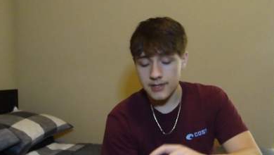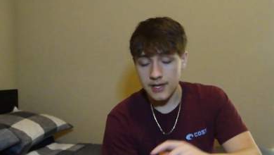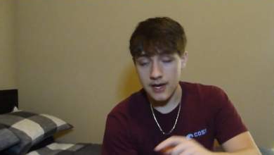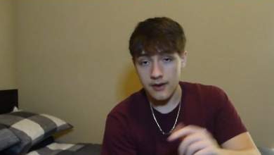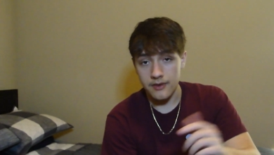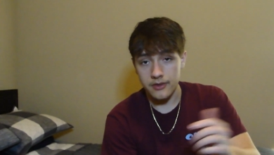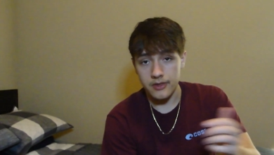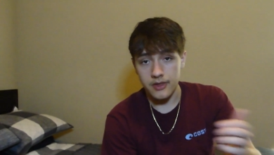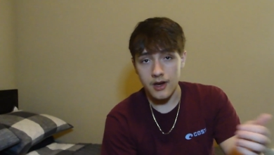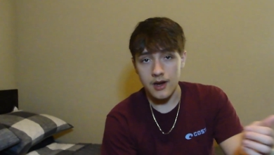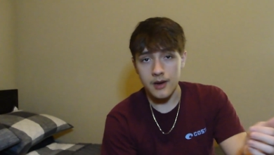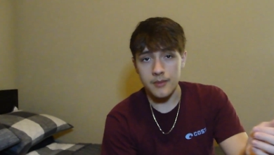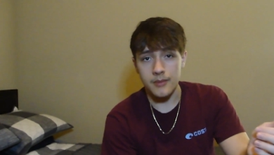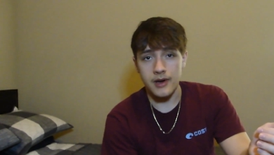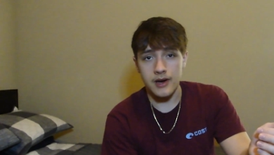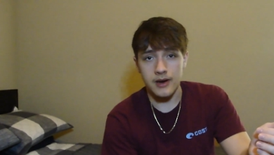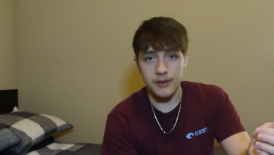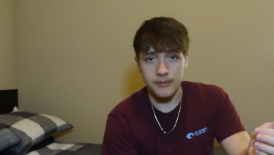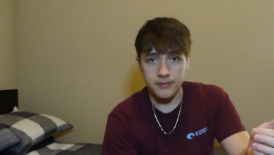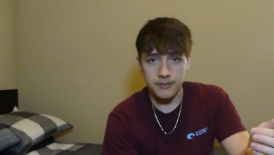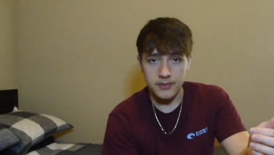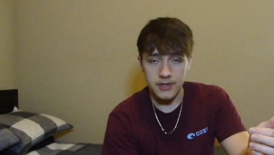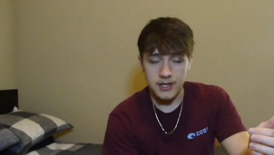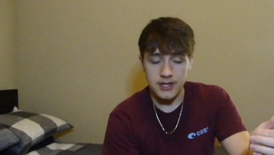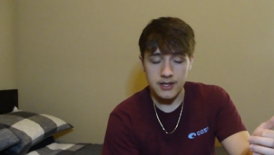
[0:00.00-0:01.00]
I thought
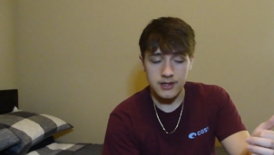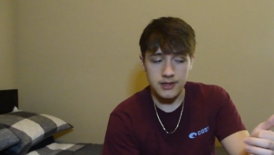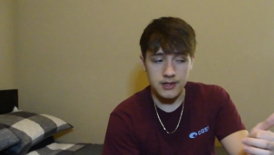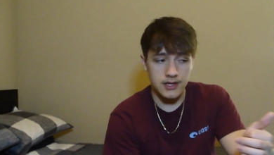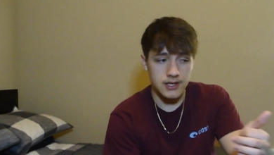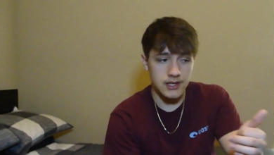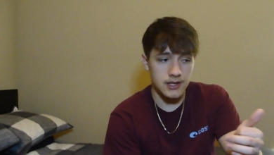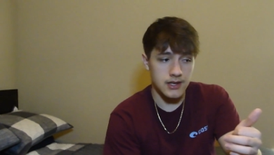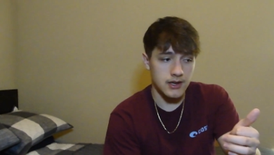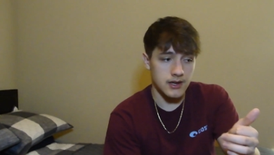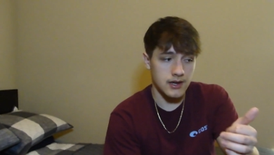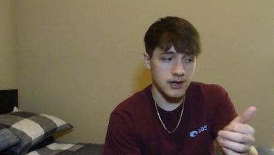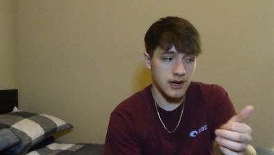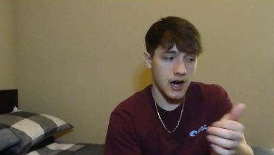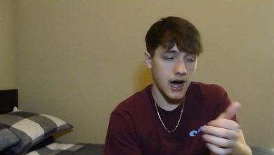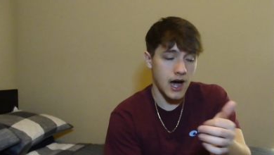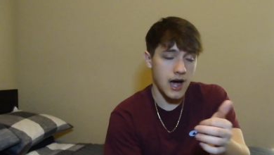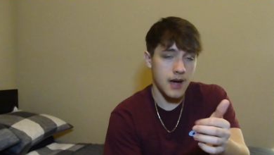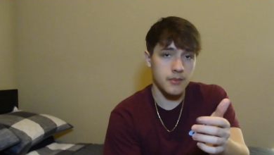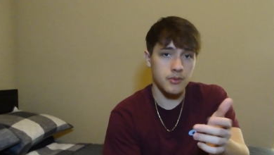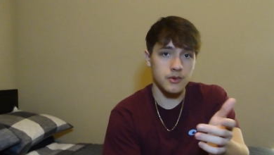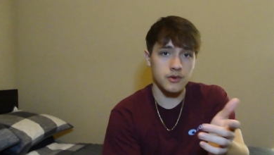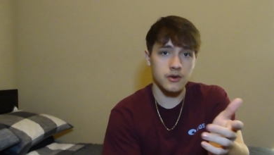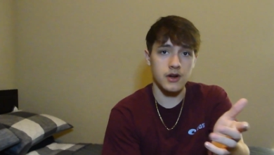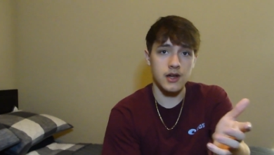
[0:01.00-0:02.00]
about getting the
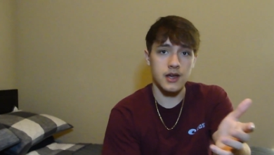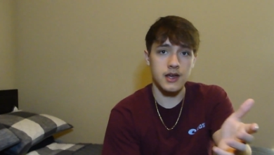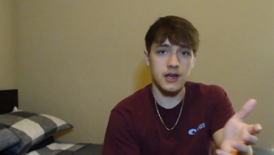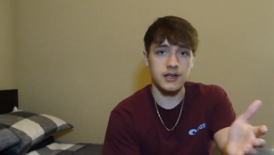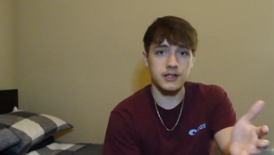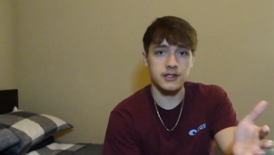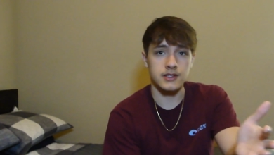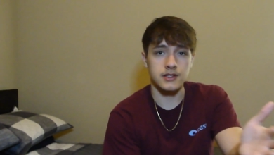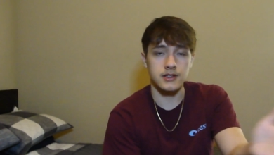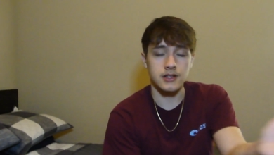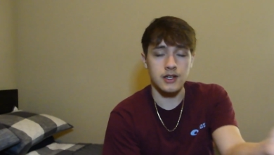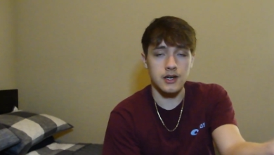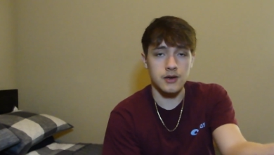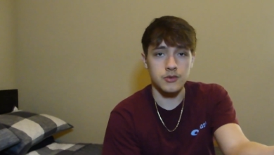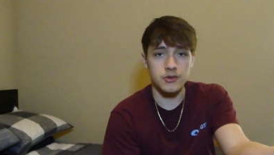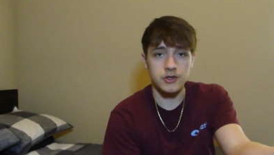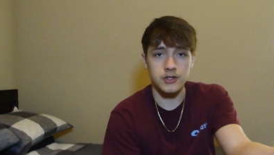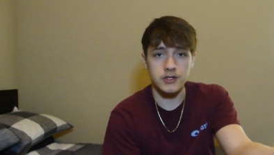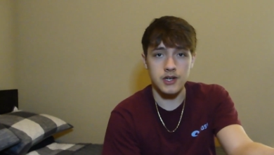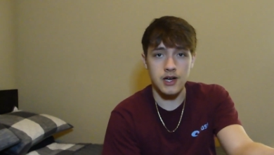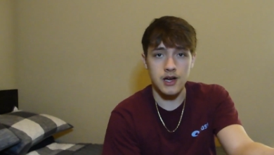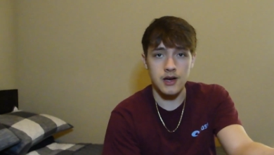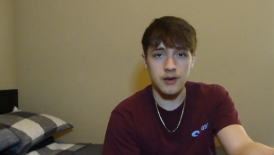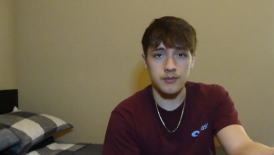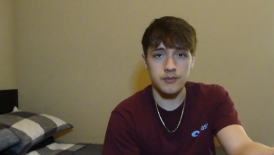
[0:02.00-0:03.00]
HyperX double
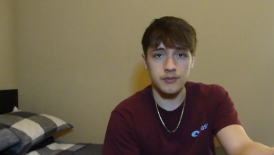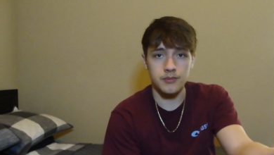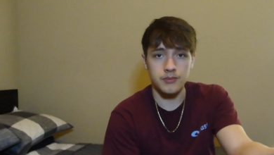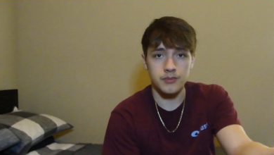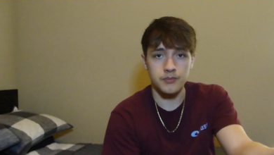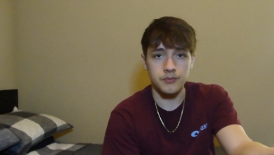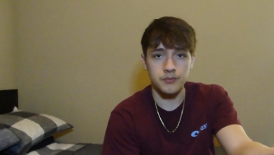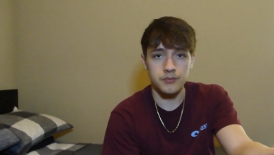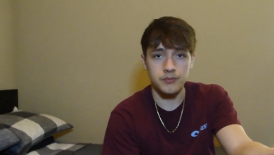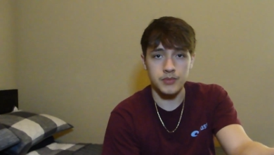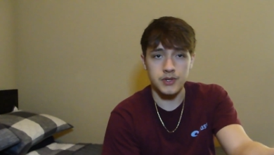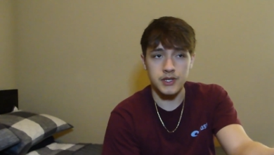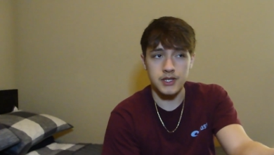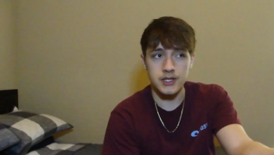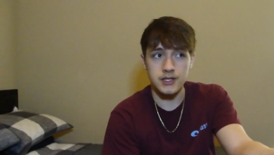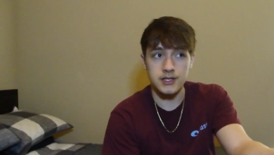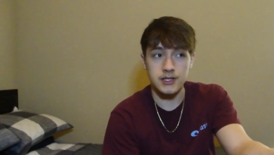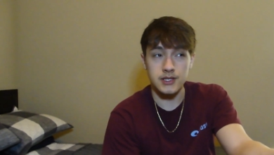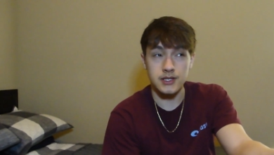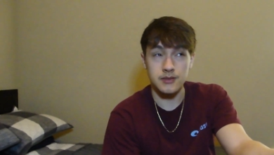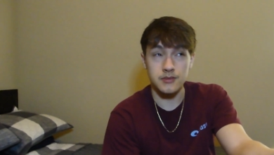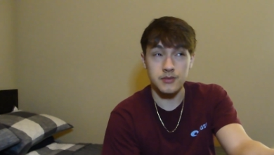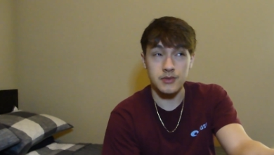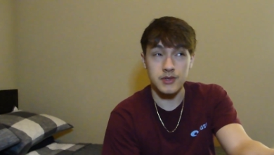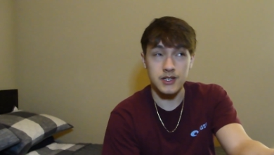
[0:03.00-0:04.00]
shot
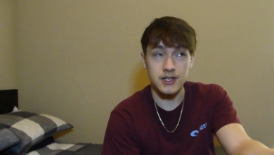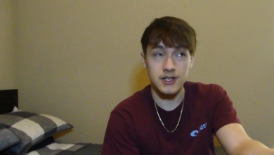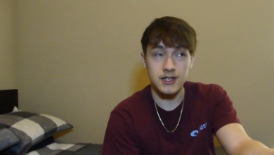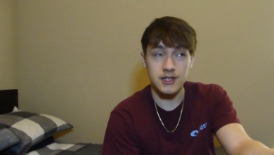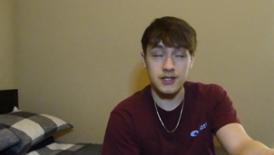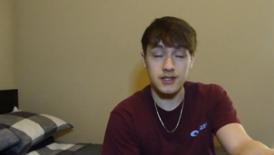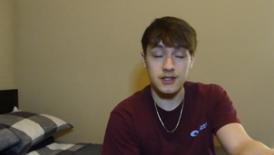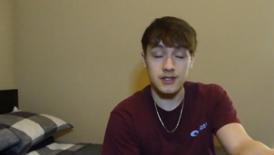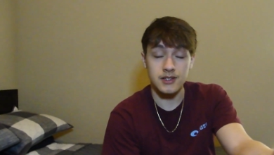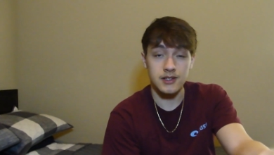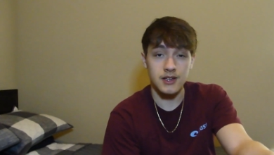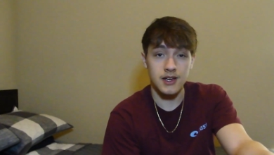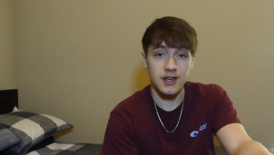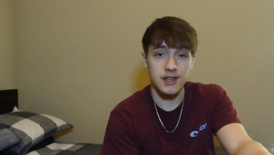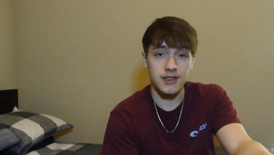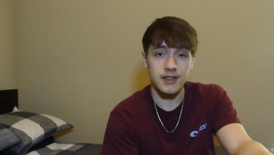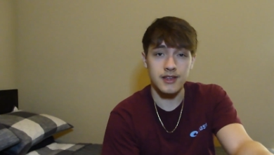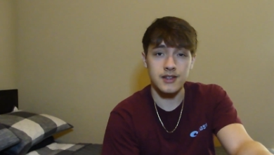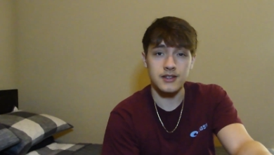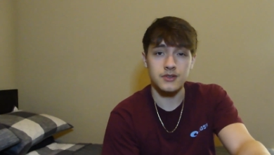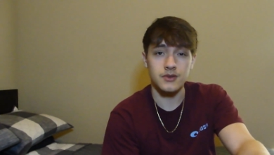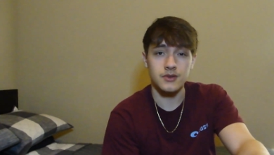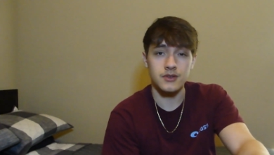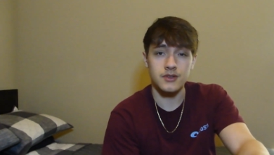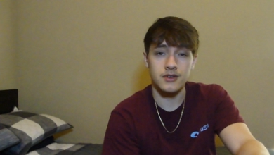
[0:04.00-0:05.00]
PCB, I
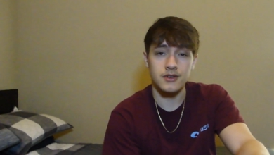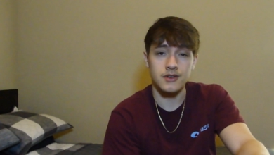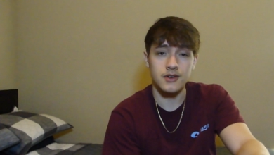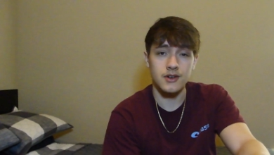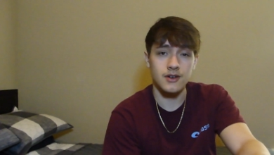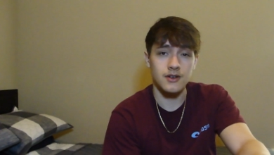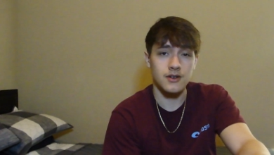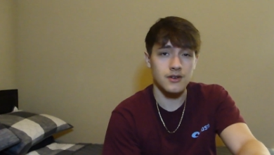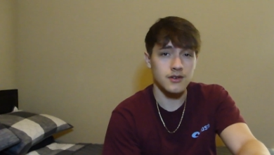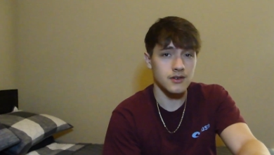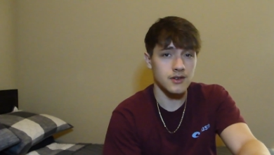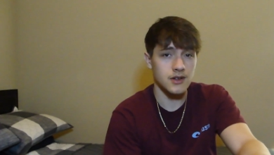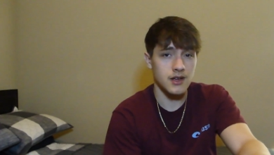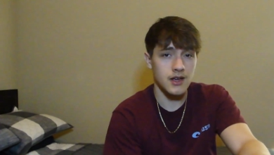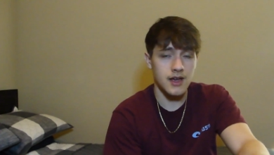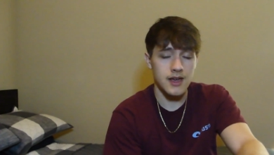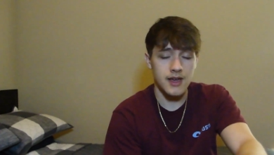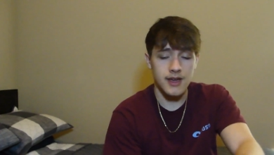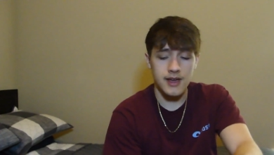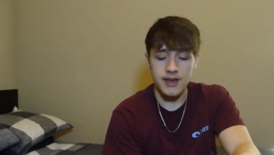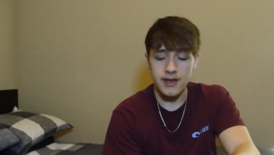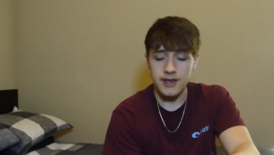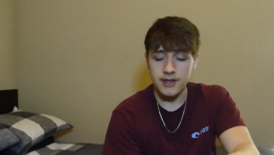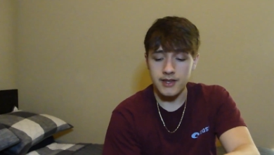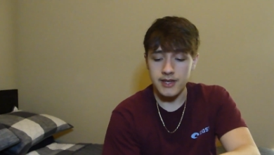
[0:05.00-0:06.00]
think is what they're called,
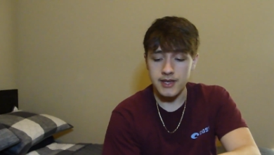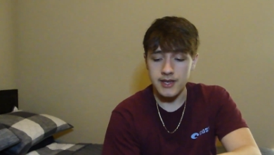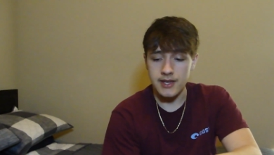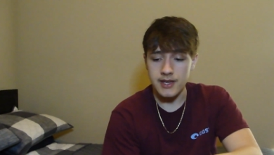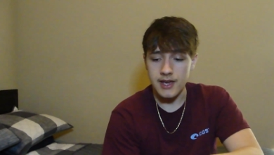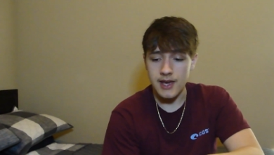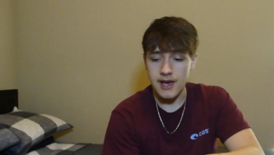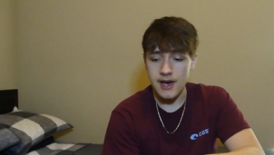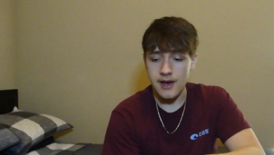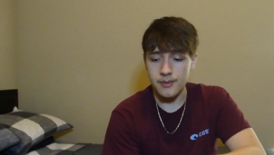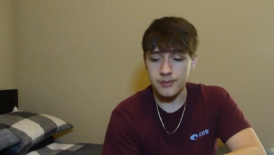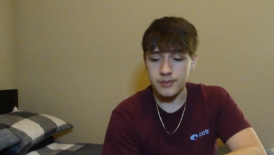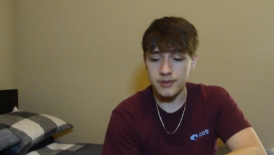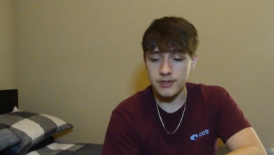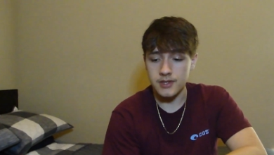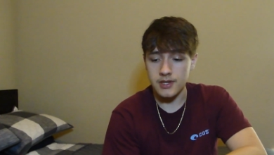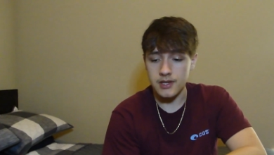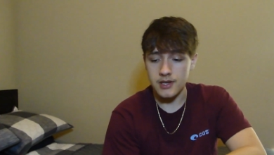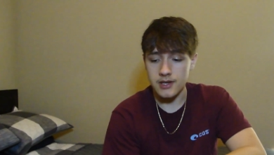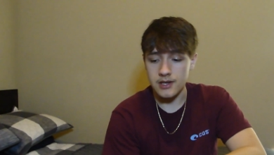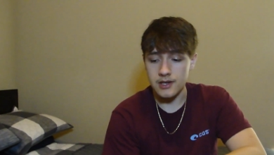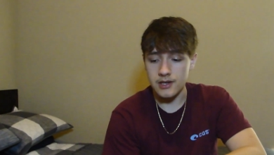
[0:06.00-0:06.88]
keycaps.